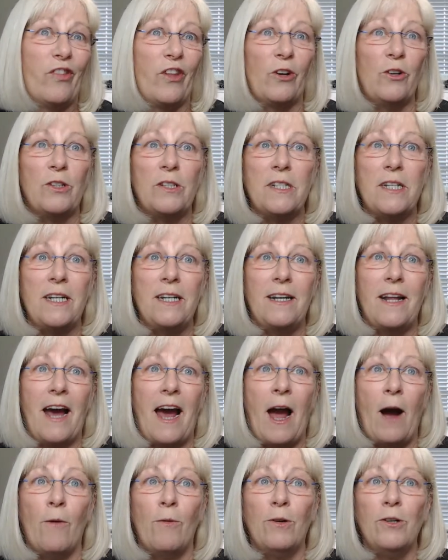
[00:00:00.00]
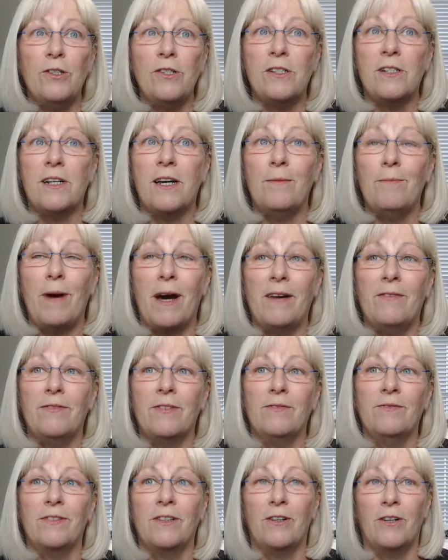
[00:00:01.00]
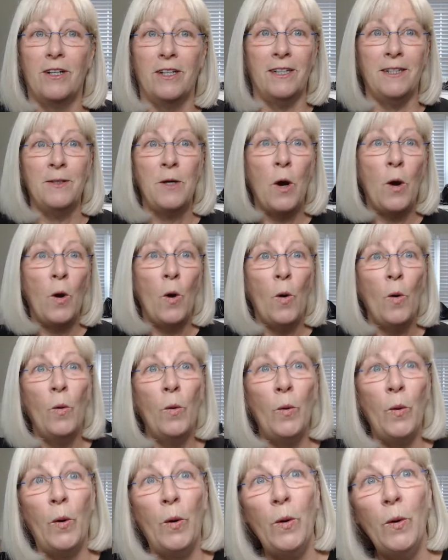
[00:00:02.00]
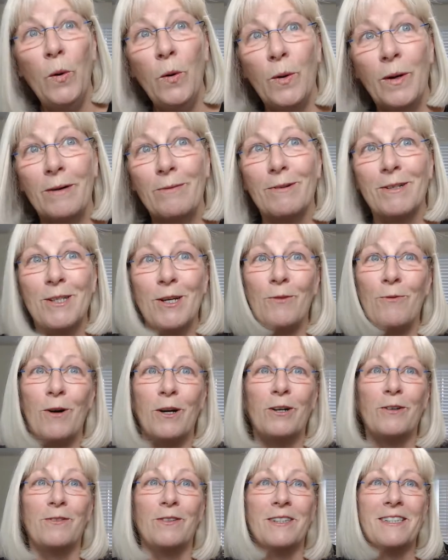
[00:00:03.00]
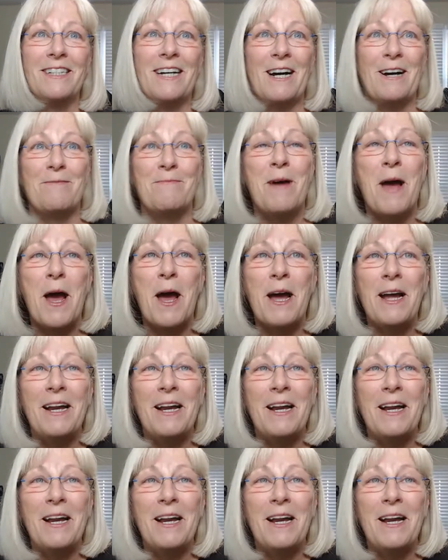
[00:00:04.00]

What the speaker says: 13 hours to get back from Florida. Woohoo! It was a wonderful time.